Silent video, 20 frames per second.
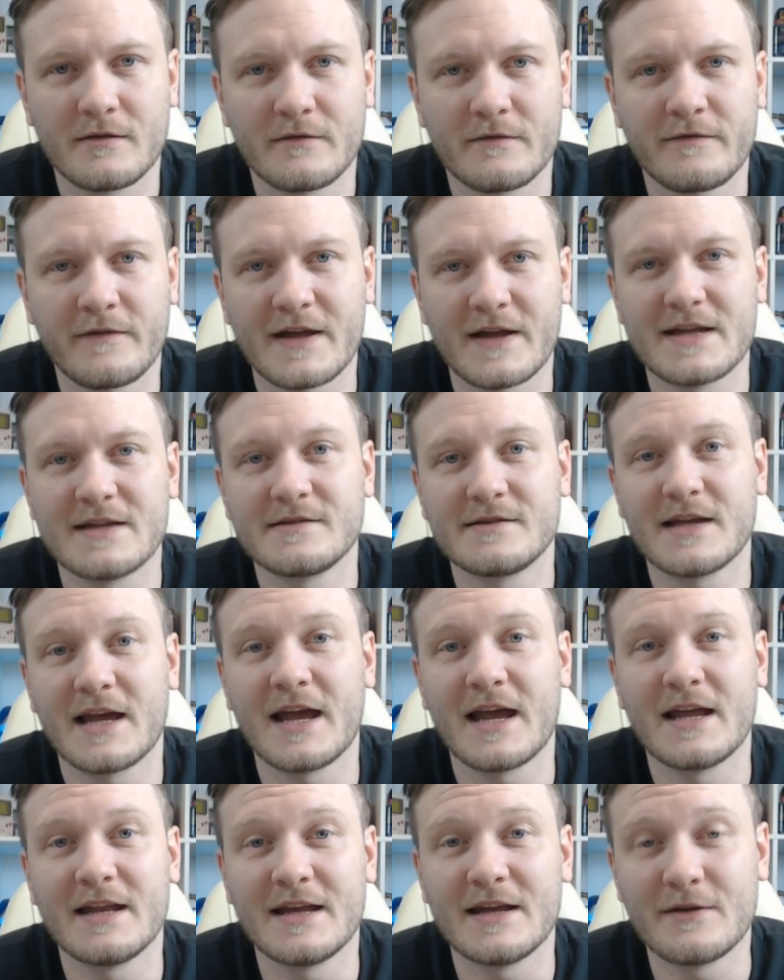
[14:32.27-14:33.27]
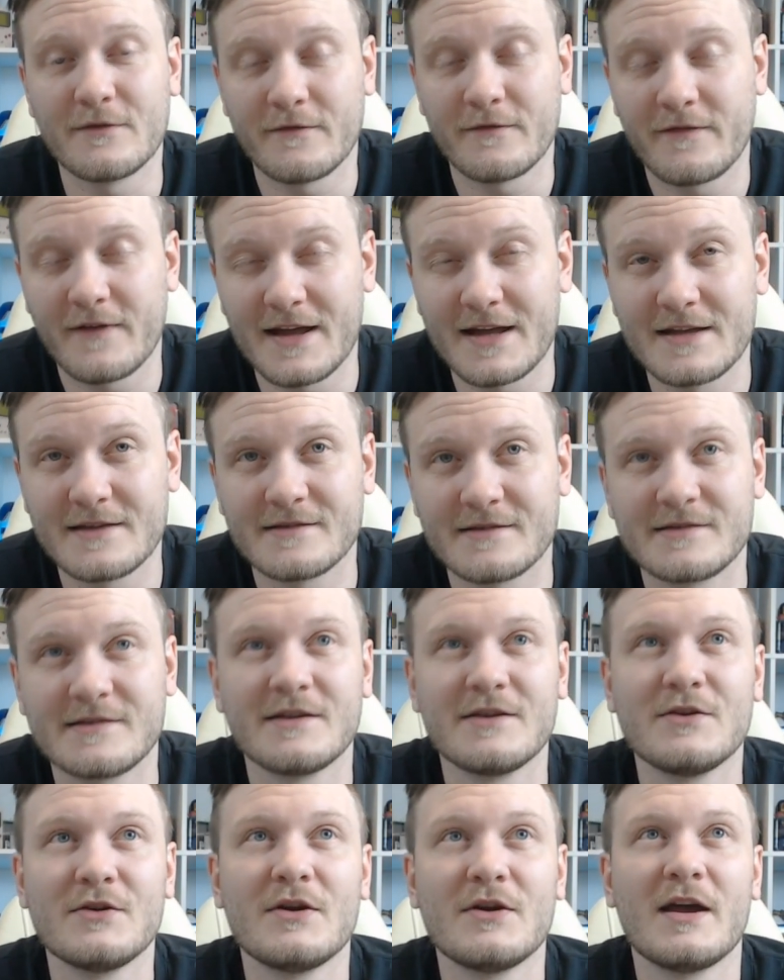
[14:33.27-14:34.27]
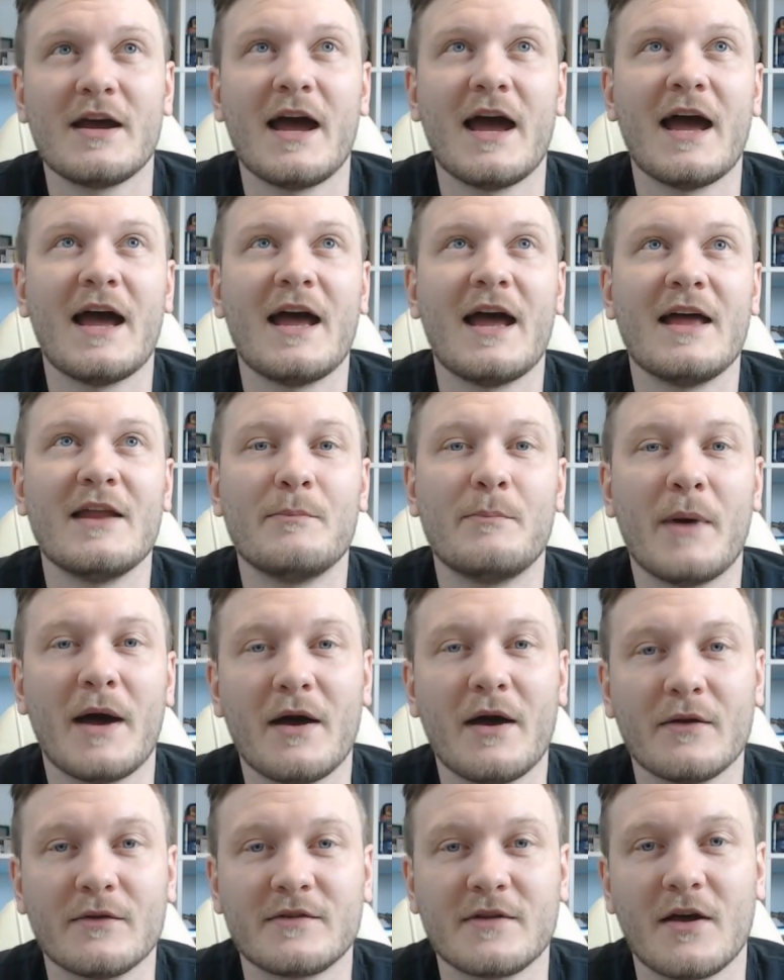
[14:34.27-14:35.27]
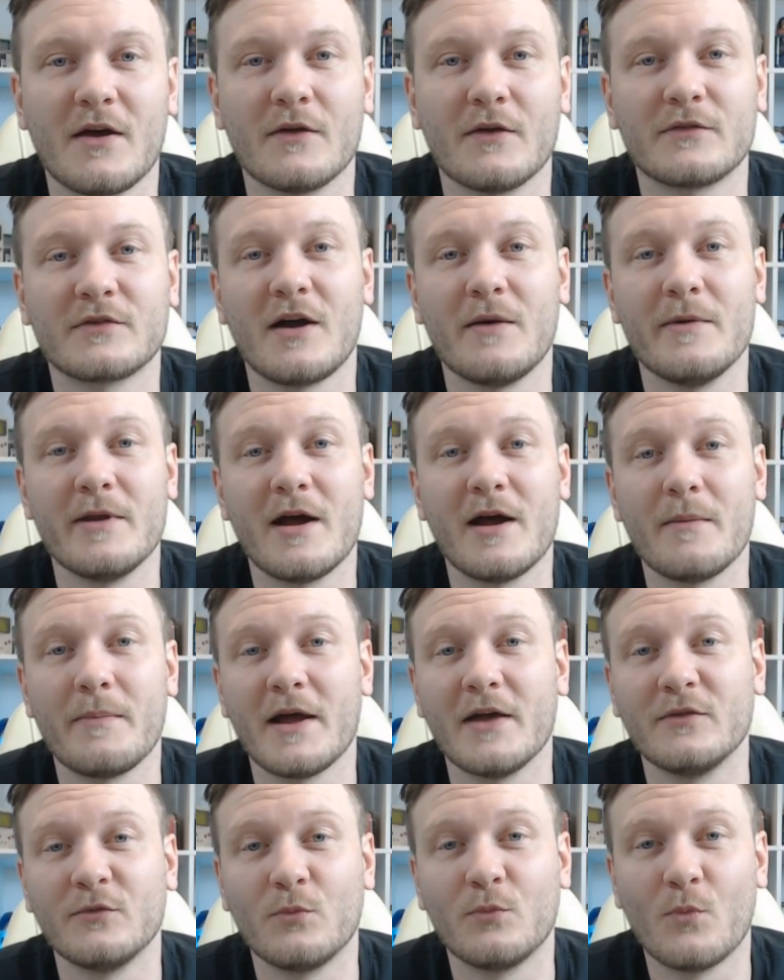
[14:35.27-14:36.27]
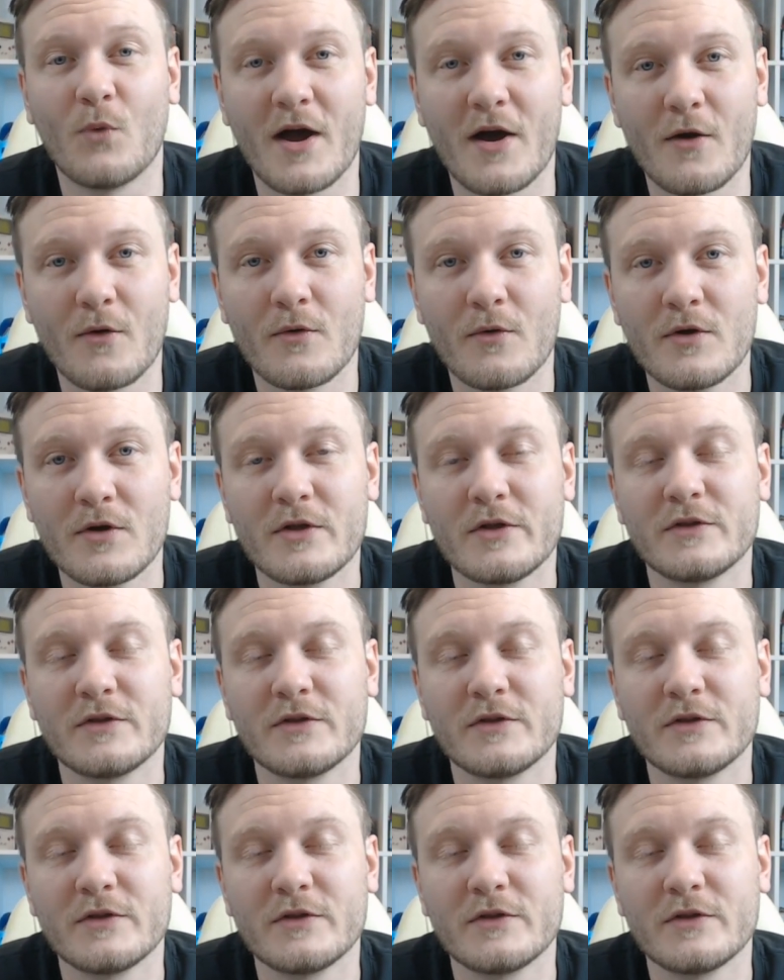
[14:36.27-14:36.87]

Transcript: Fates and Hidden Fates and Battle Styles coming up as well,